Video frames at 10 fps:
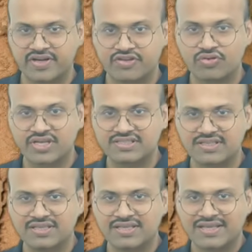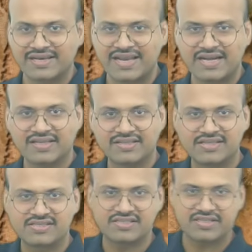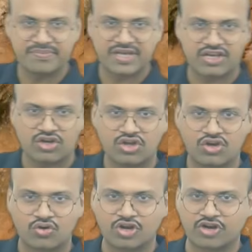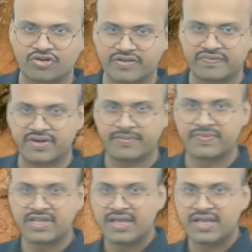you can see that this is the main Colorado River,